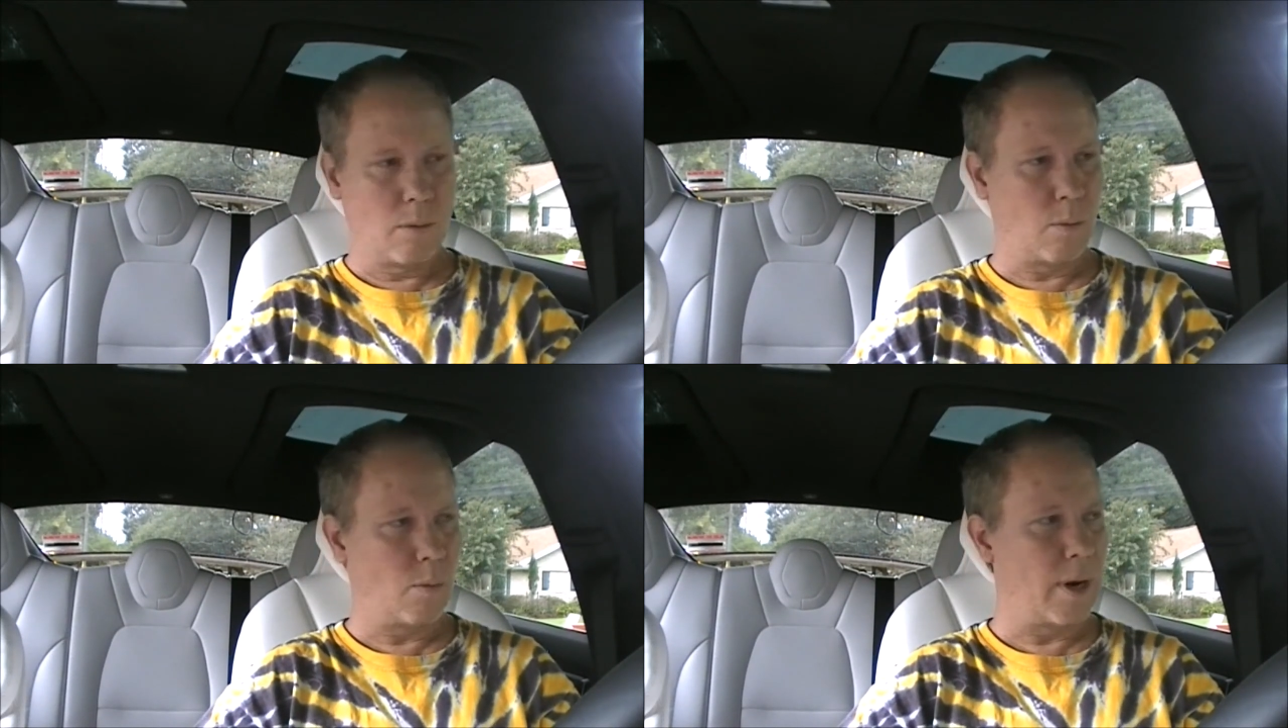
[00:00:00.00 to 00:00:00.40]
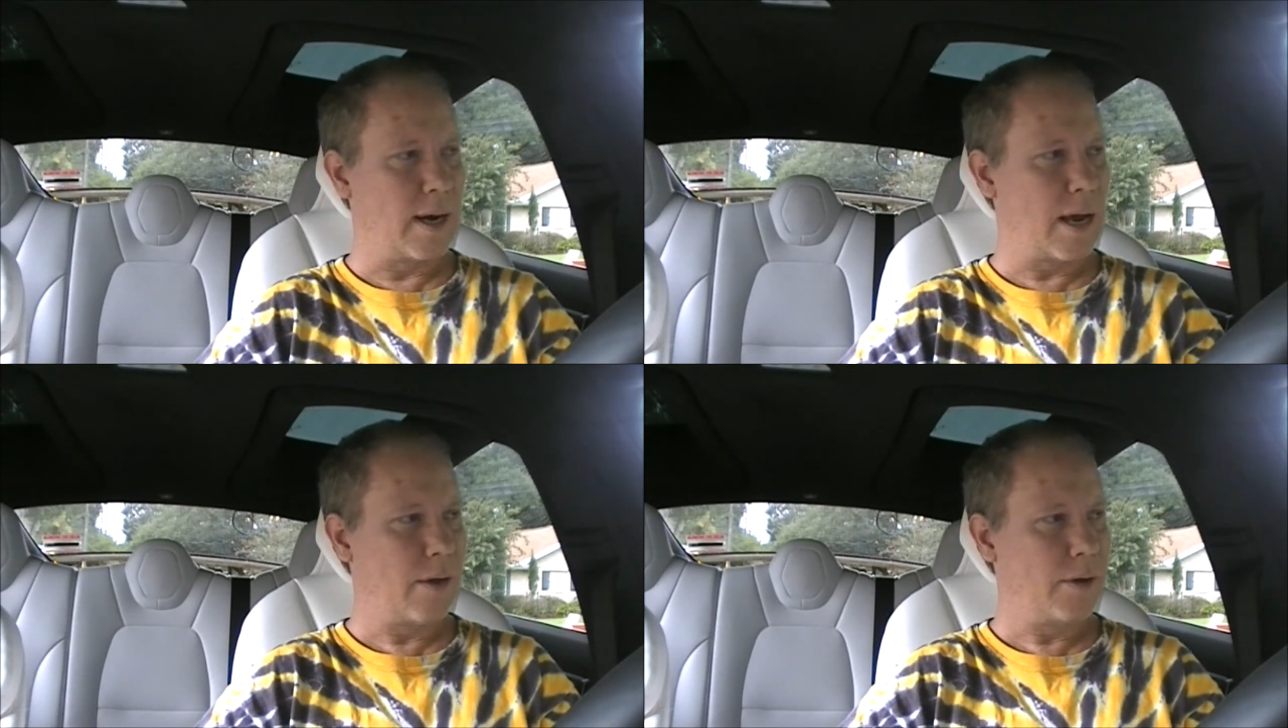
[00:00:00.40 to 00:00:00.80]
Right
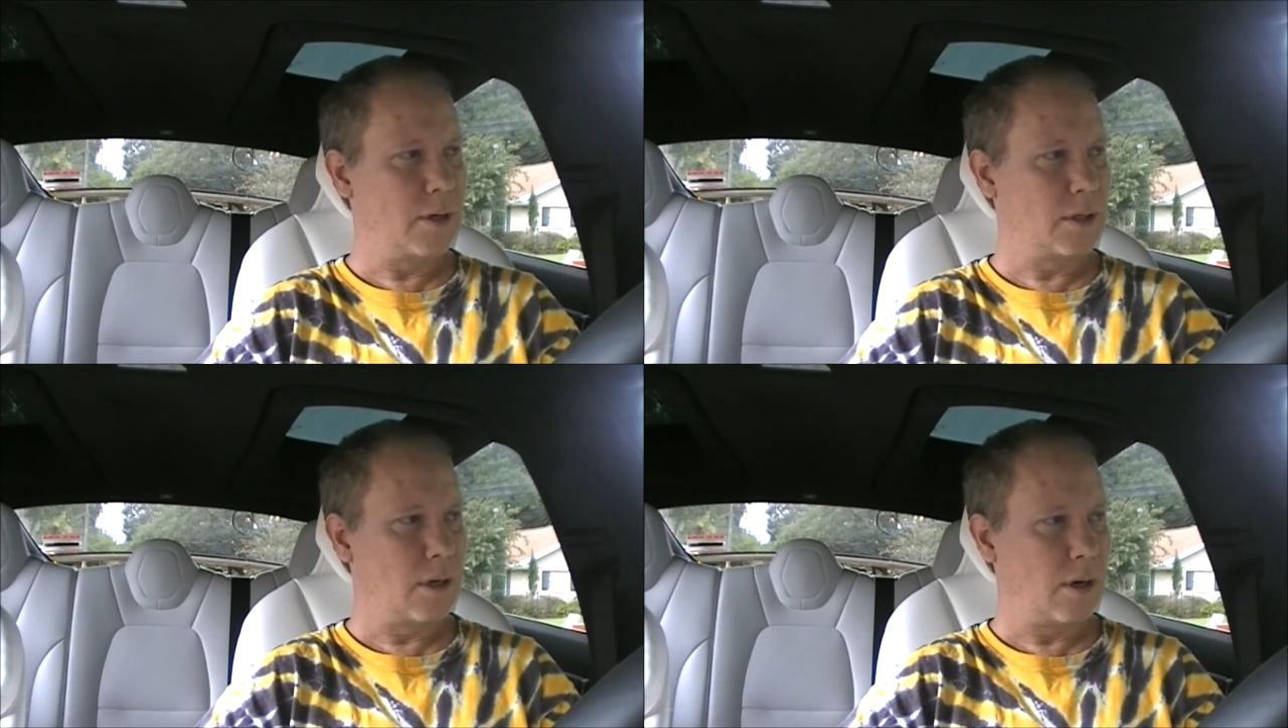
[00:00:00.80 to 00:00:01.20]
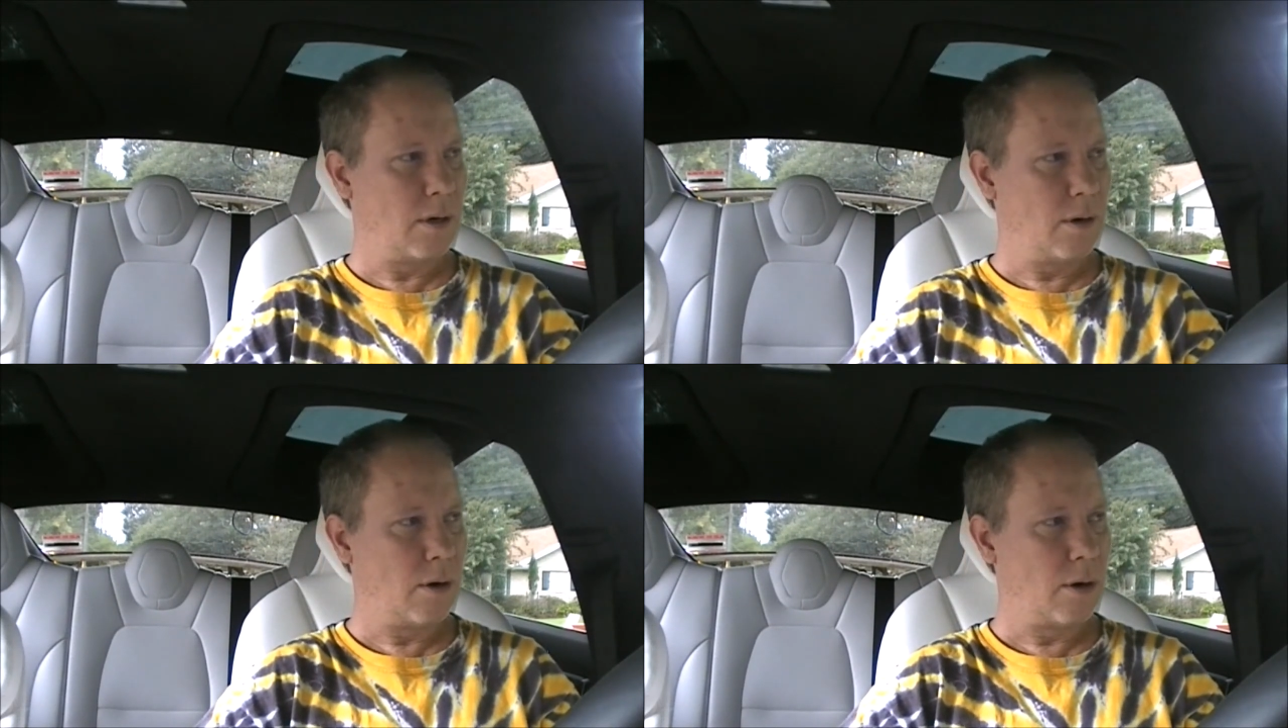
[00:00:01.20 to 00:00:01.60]
now there's a
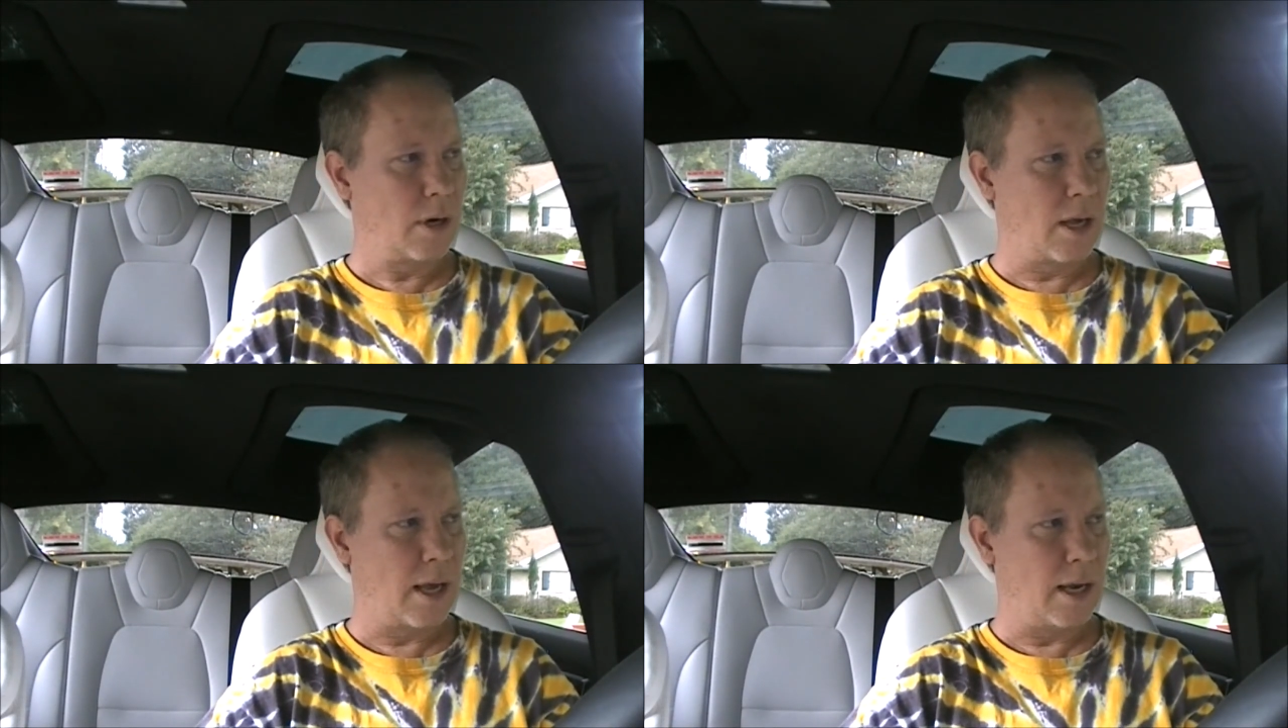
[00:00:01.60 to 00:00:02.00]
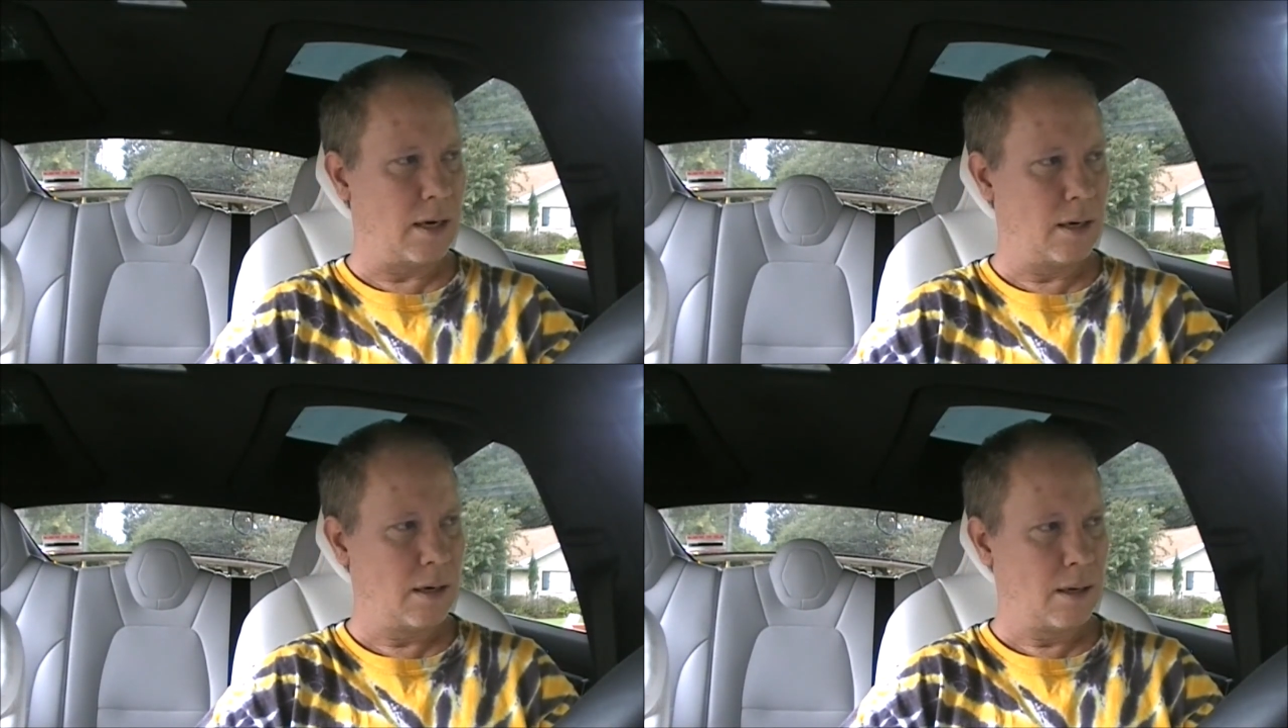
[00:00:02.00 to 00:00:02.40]
hurricane